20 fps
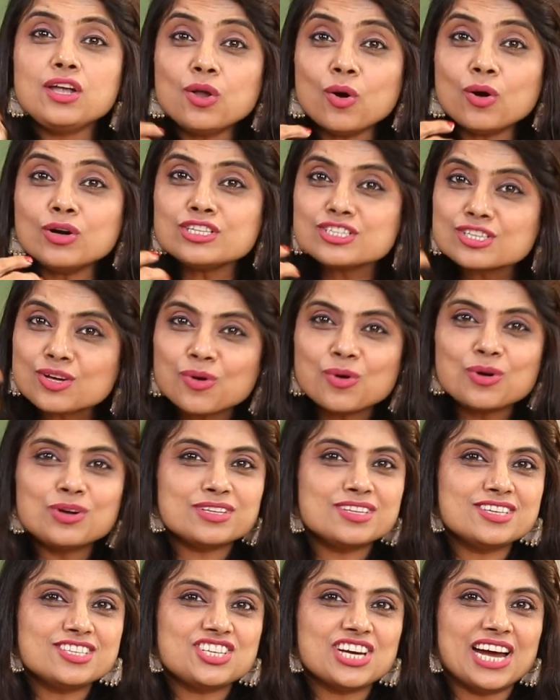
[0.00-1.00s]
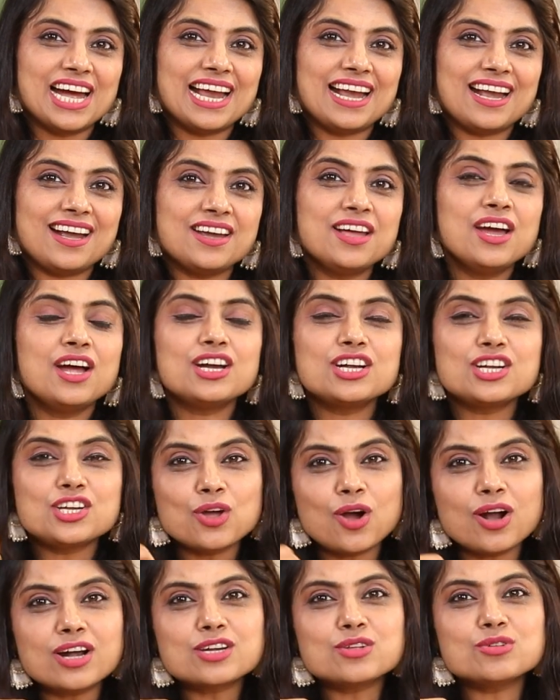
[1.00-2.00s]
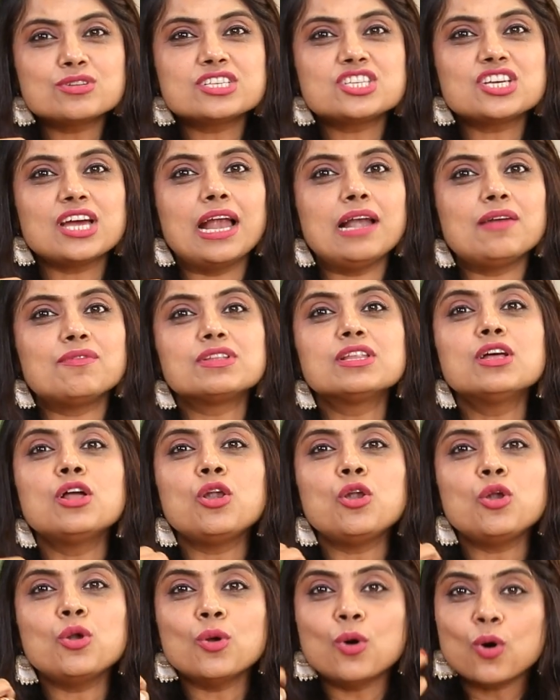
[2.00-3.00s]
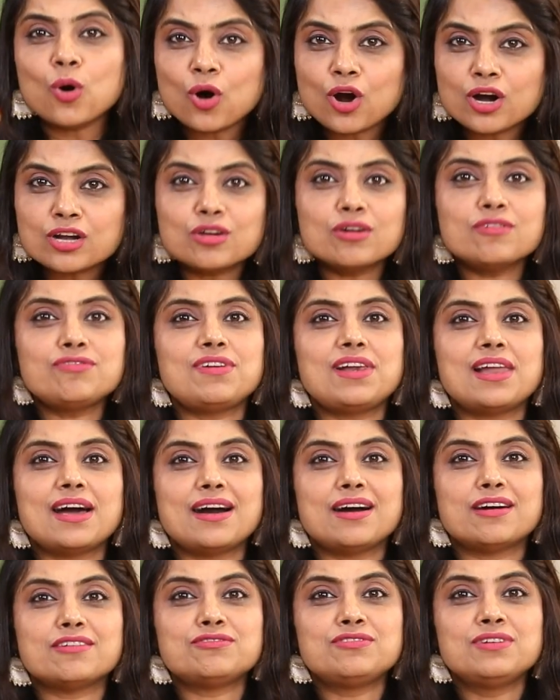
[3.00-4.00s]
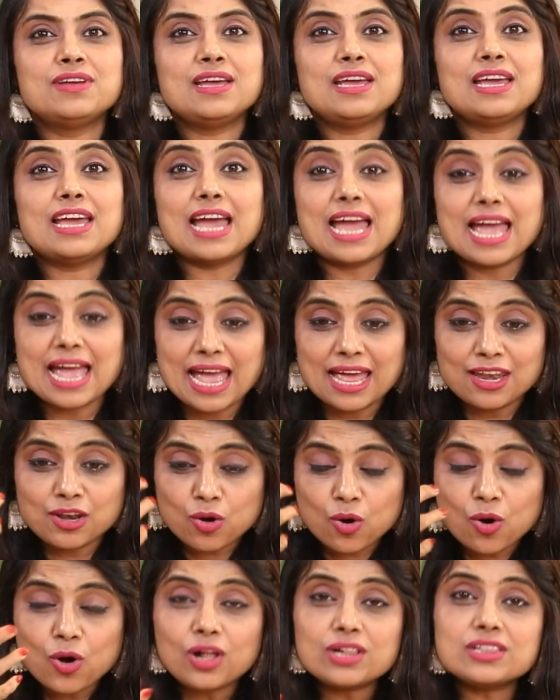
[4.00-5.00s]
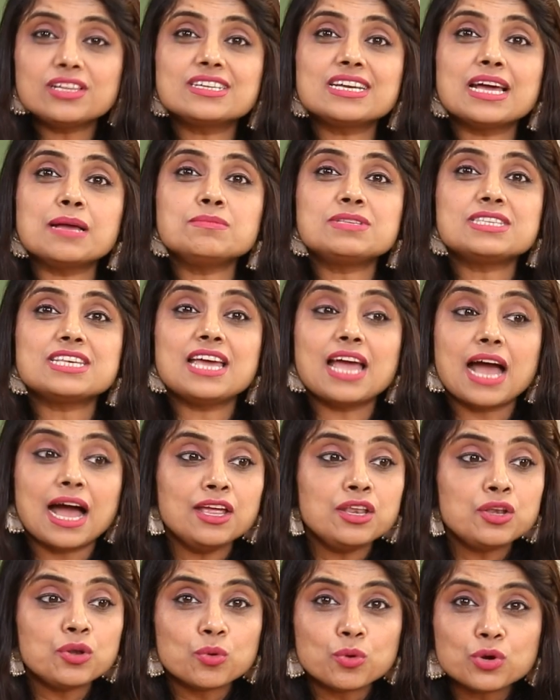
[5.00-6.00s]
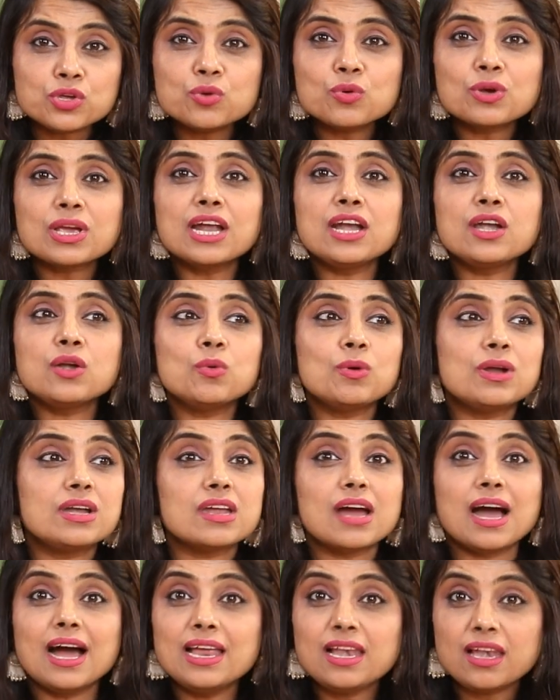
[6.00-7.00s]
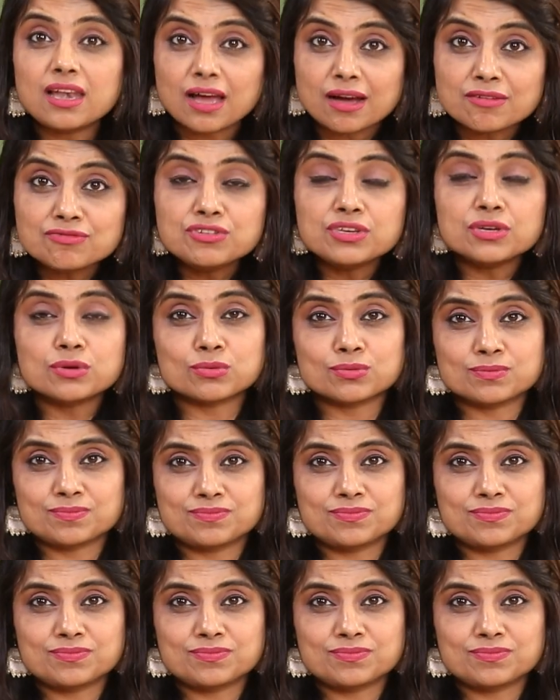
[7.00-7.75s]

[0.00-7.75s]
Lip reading: don't scold the child. Talk to the child with a lot of love and all the time say, I know you can do it. I love you.